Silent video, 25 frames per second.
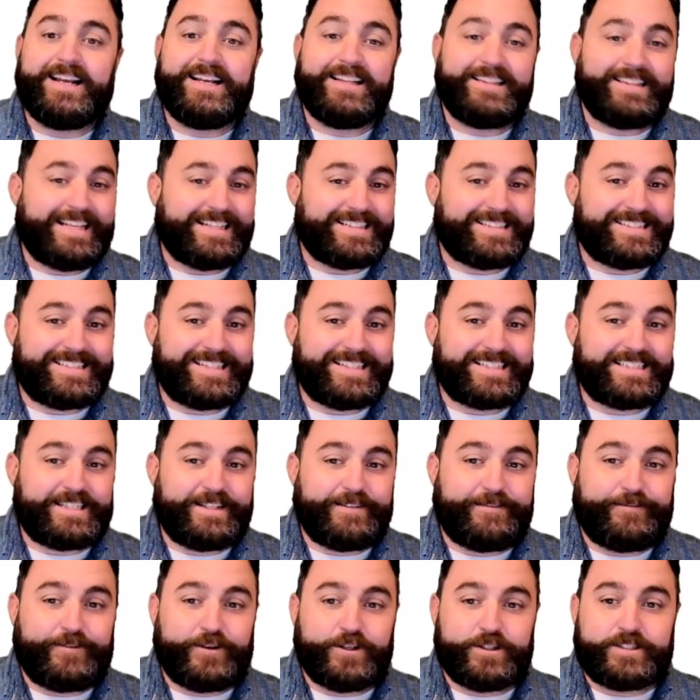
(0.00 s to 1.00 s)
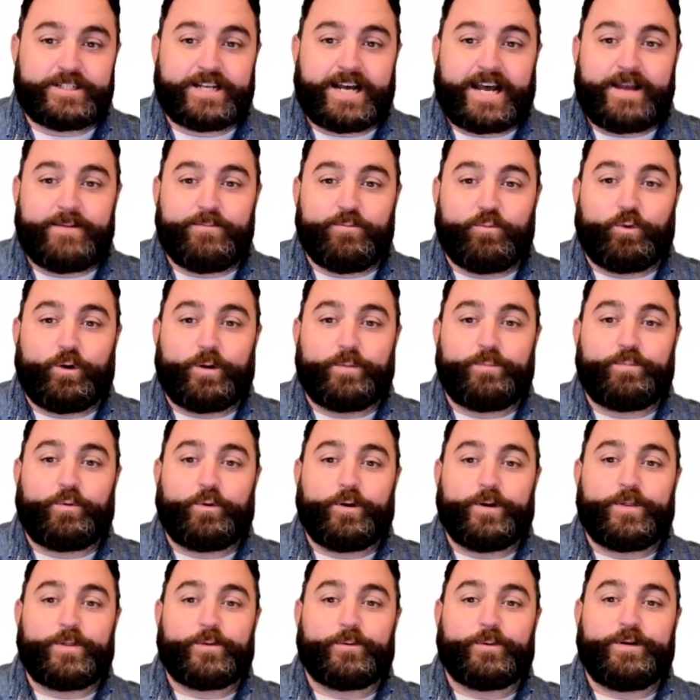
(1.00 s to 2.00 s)
That 60-foot time,
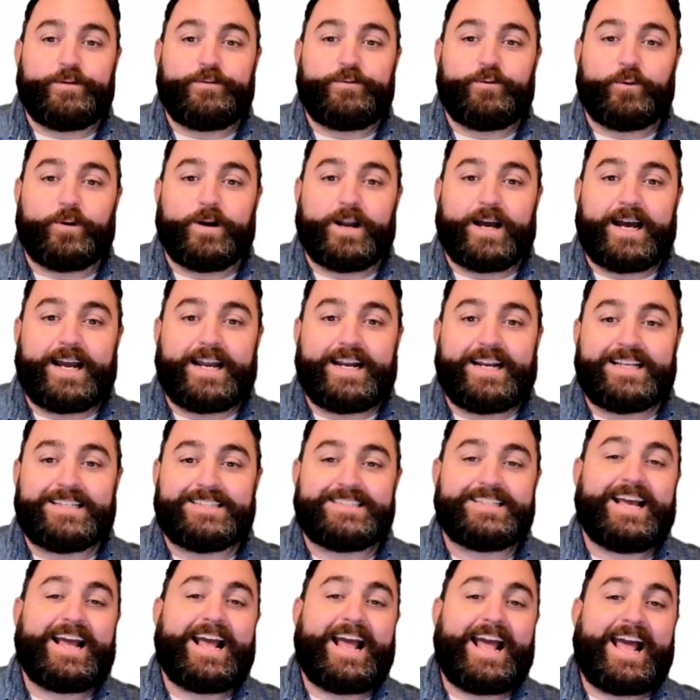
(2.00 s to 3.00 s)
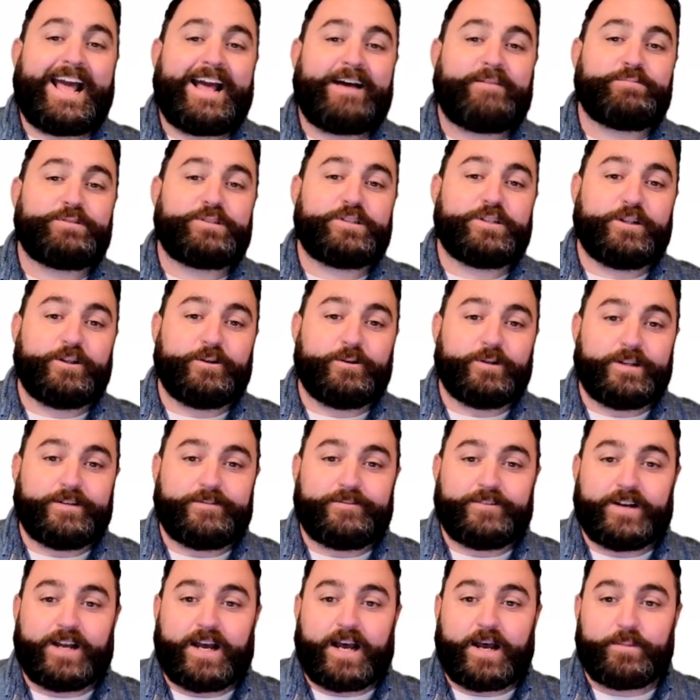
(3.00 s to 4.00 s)
1.349, is absolutely
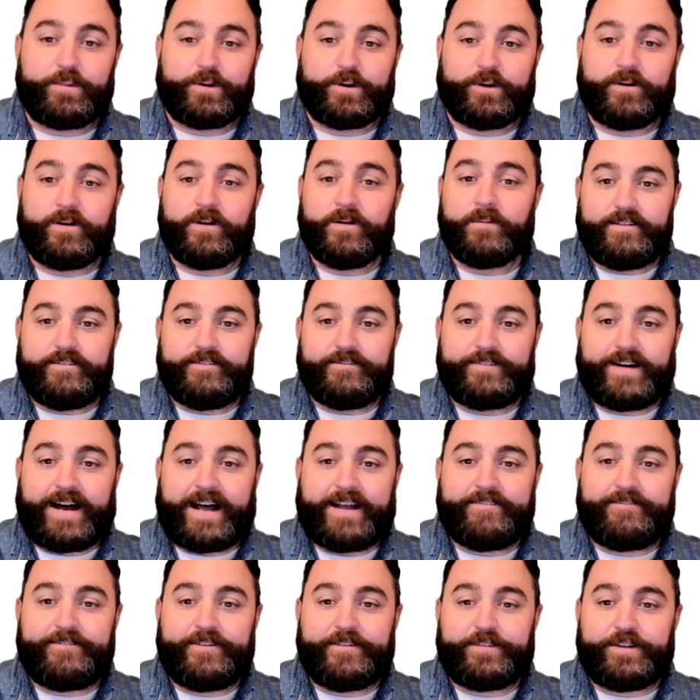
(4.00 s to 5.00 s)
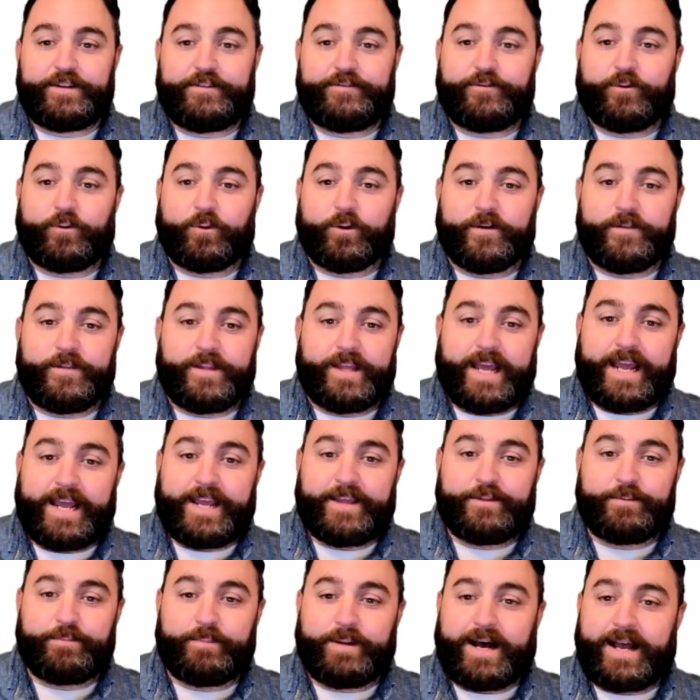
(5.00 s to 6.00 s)
phenomenal. 5.54 in the
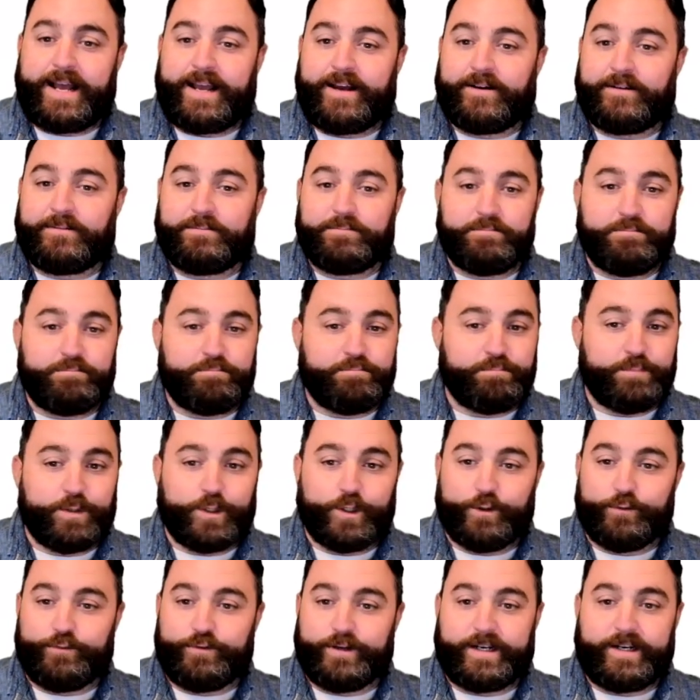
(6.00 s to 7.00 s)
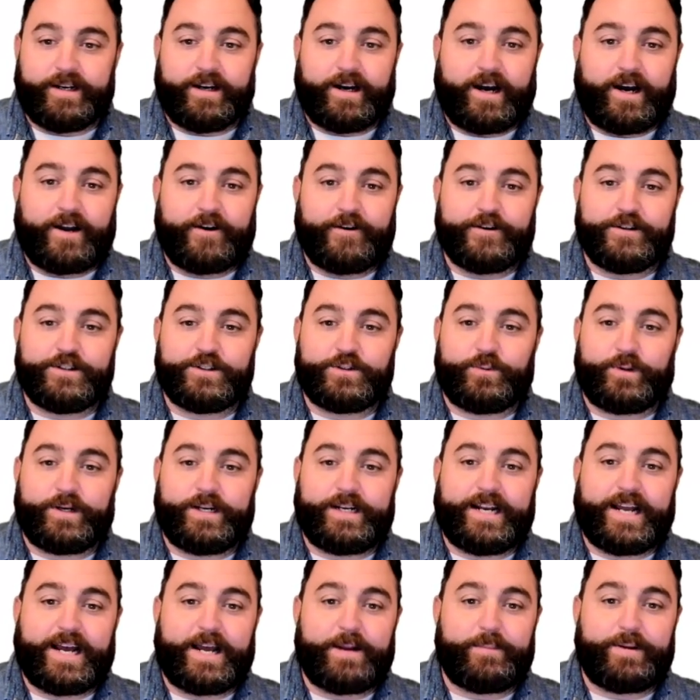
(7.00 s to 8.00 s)
eighth mile, moving.
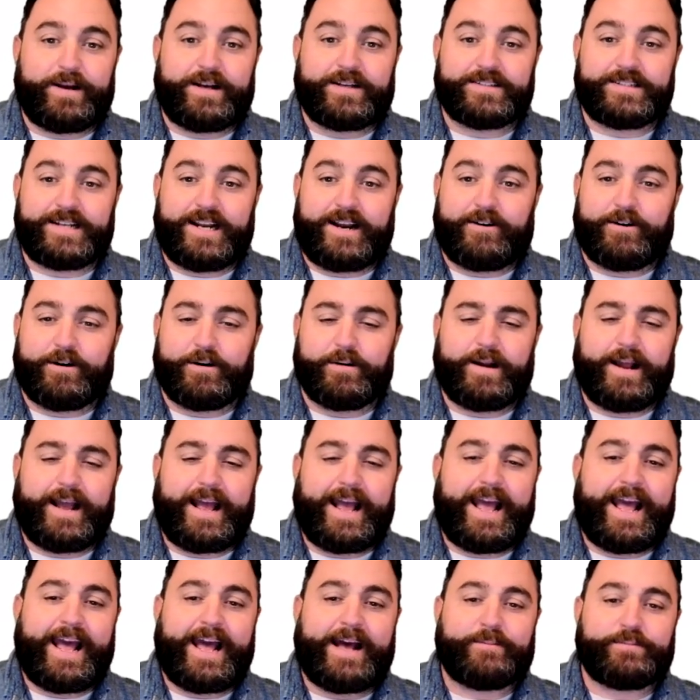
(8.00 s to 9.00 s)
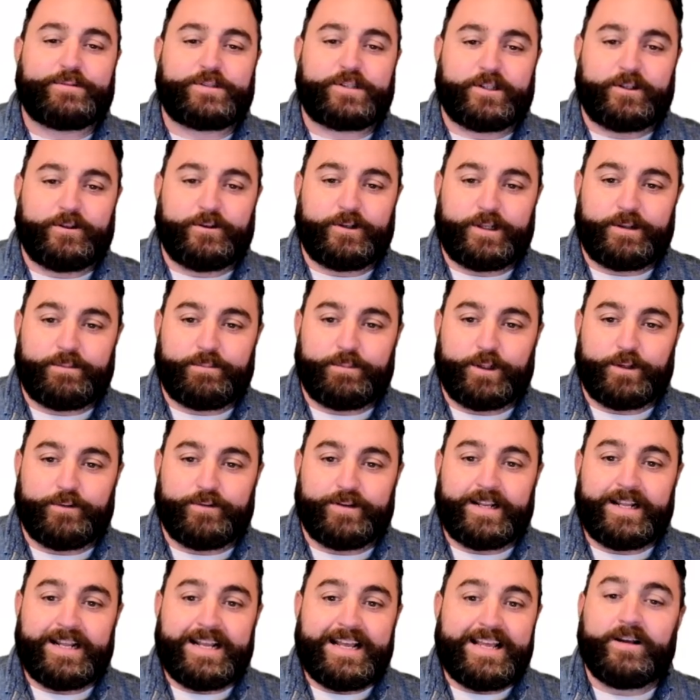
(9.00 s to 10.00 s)
129 miles an hour, absolutely
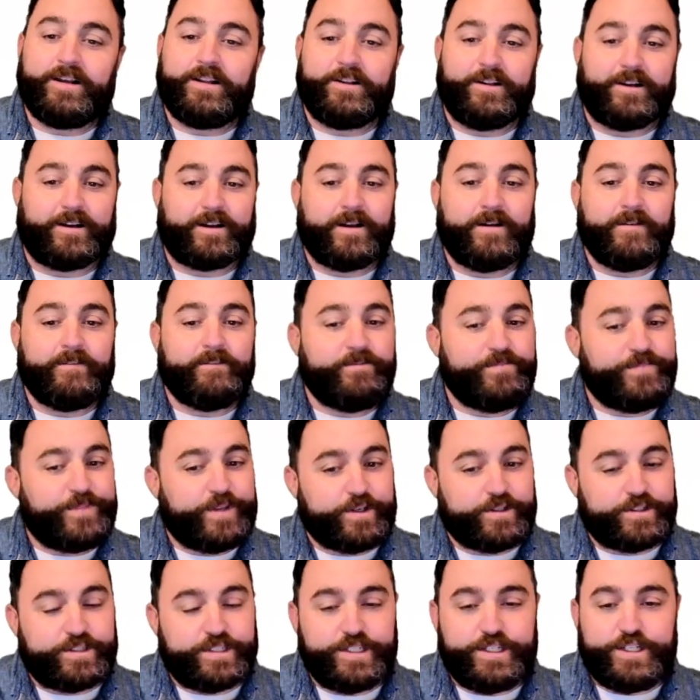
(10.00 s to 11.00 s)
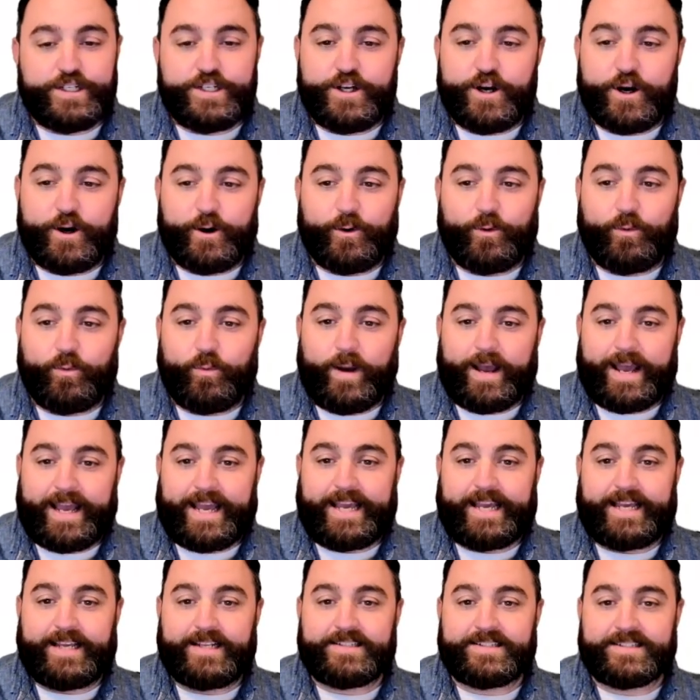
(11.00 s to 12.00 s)
moving. Look, there's no
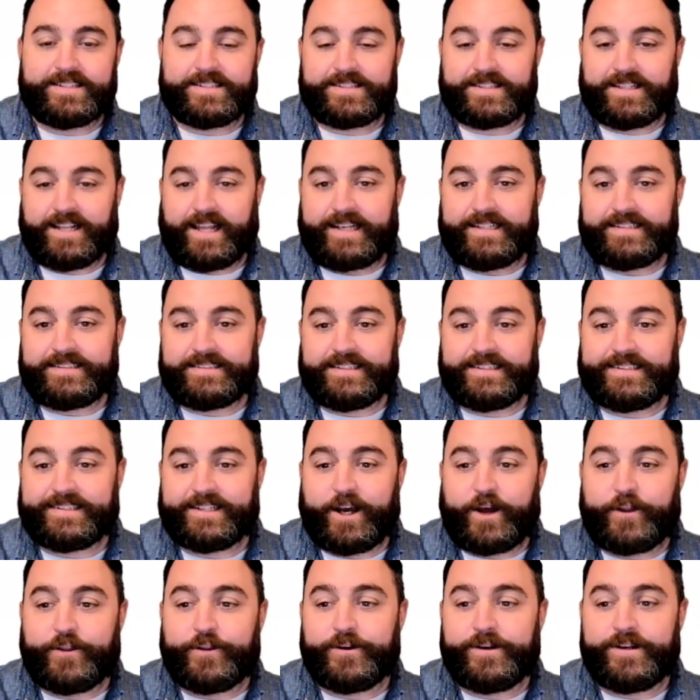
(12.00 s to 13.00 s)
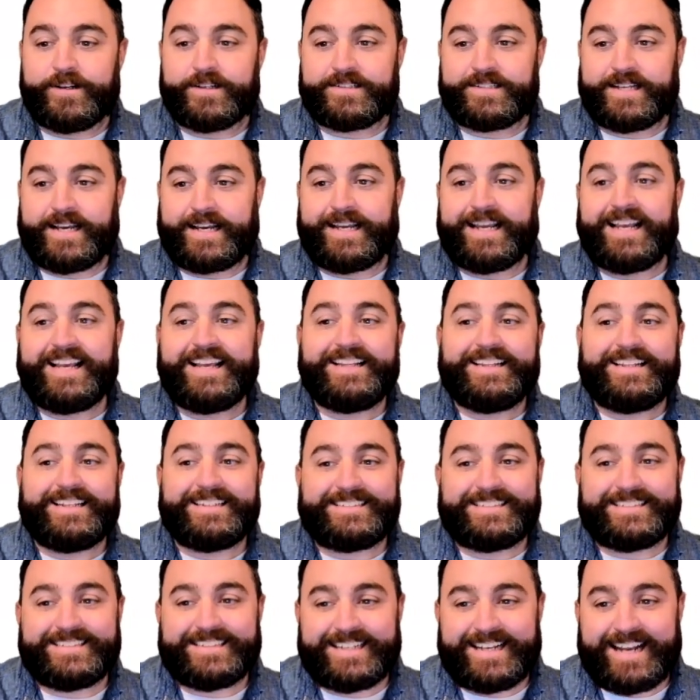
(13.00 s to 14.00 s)
way to slice this other than to say
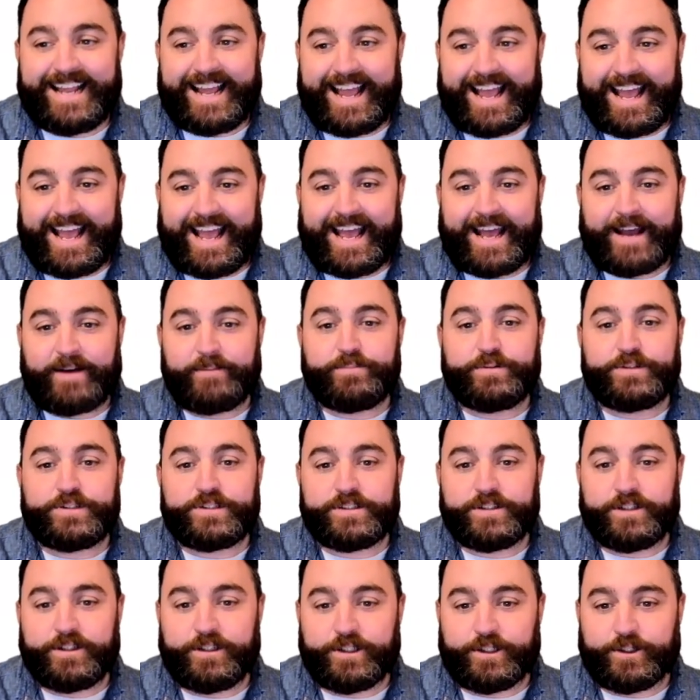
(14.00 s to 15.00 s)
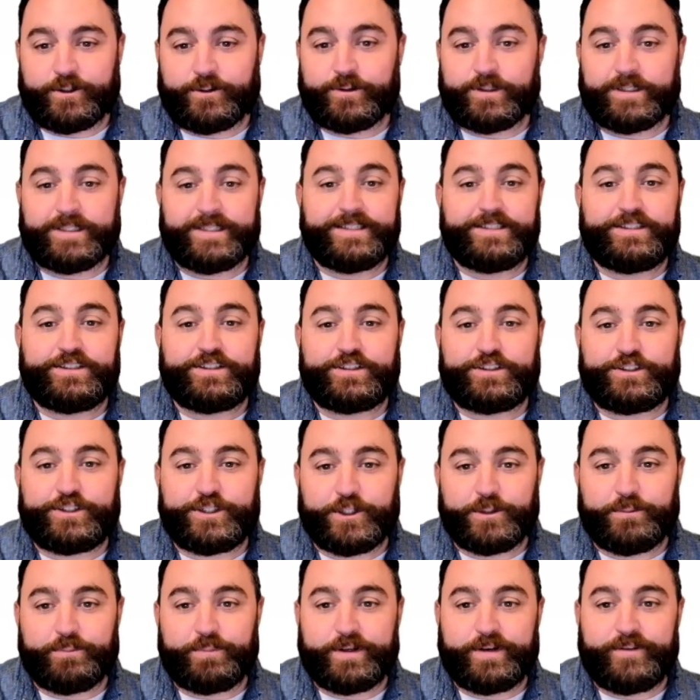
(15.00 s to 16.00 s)
this is an absolutely
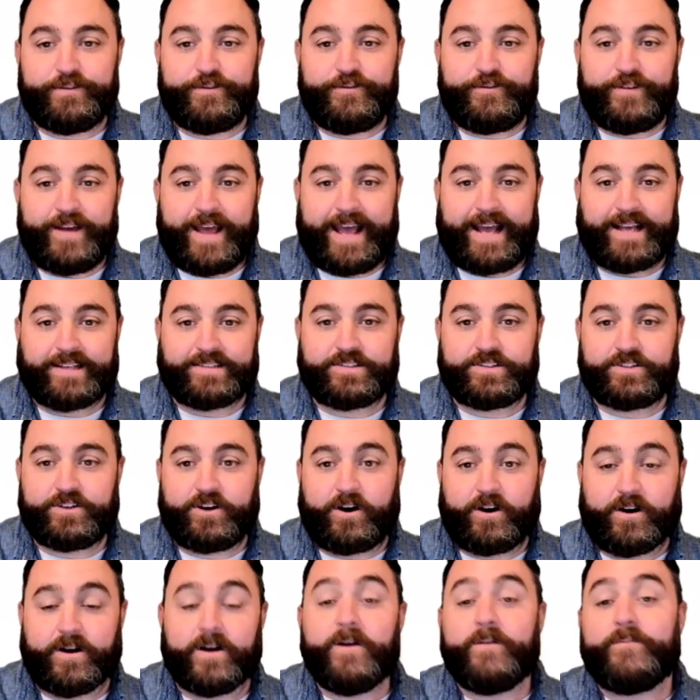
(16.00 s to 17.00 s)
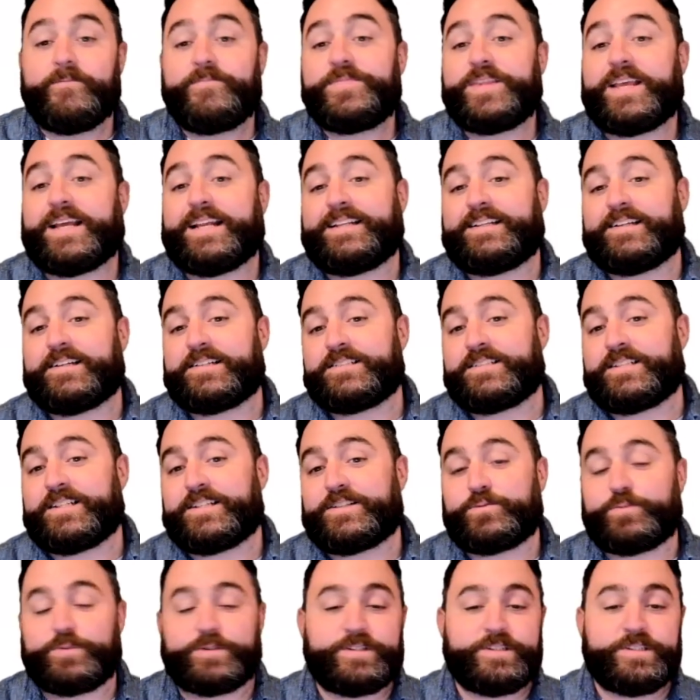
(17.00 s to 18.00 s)
stupid fast car. And it does
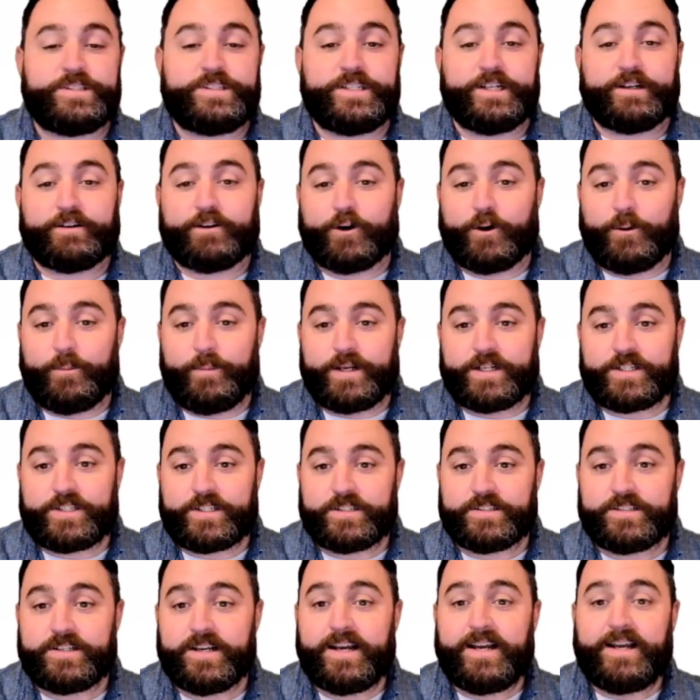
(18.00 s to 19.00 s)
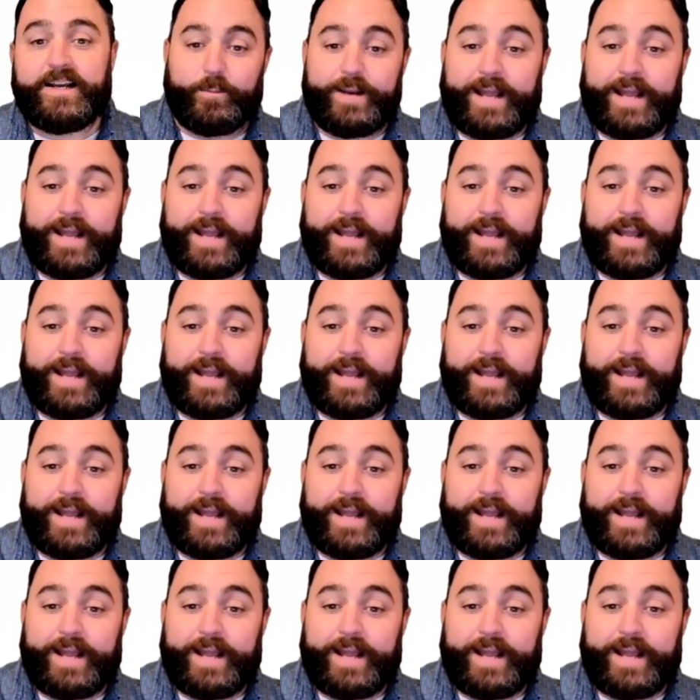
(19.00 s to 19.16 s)
this with zero emissions.